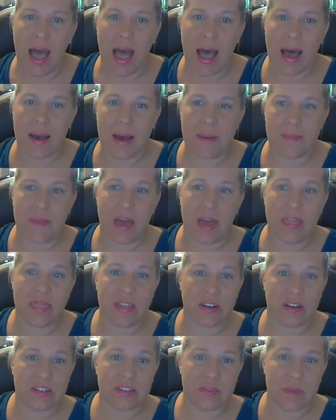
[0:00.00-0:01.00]
And
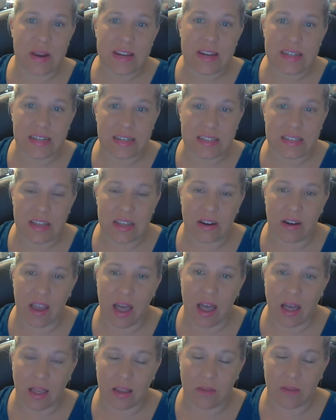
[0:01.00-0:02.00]
there's some ideas that
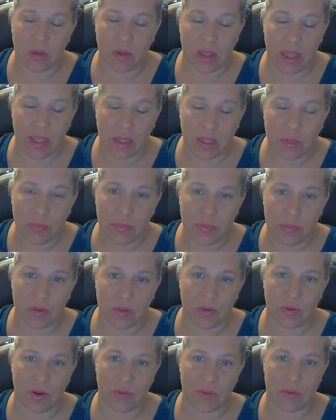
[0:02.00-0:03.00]
will help
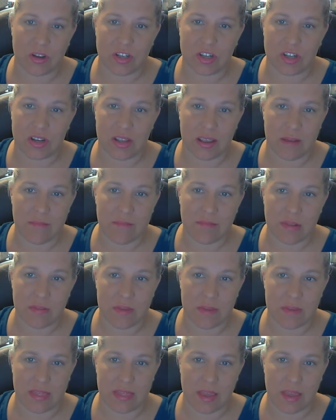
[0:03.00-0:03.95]
you. I want you to implement